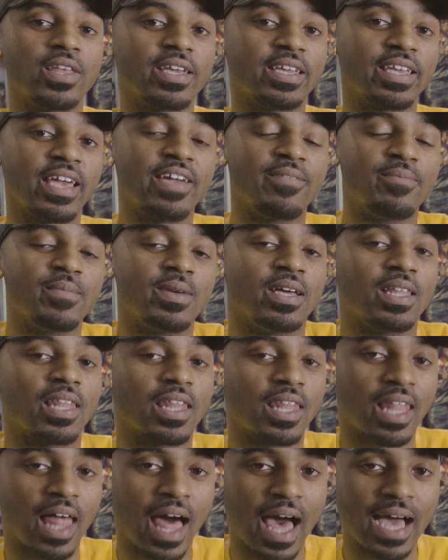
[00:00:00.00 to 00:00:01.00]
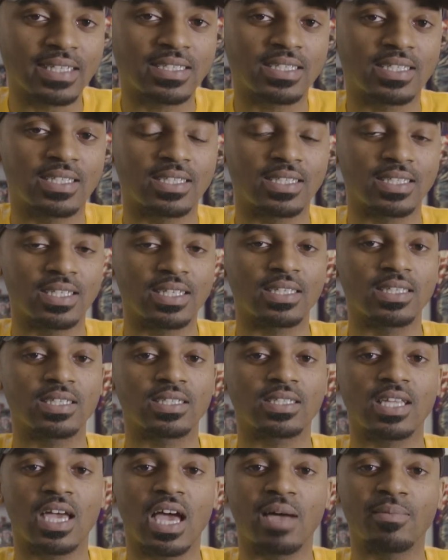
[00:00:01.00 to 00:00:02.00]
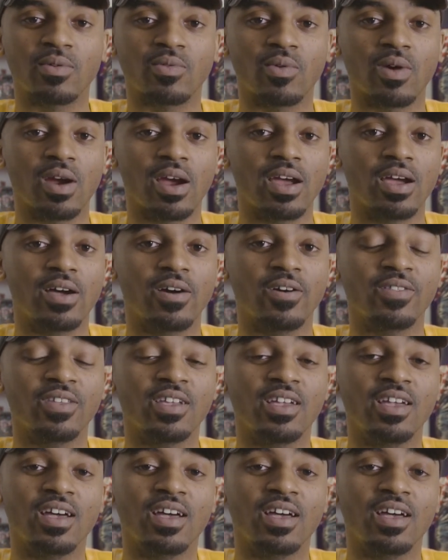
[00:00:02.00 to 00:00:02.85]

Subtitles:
They gave me a lot to see this time around.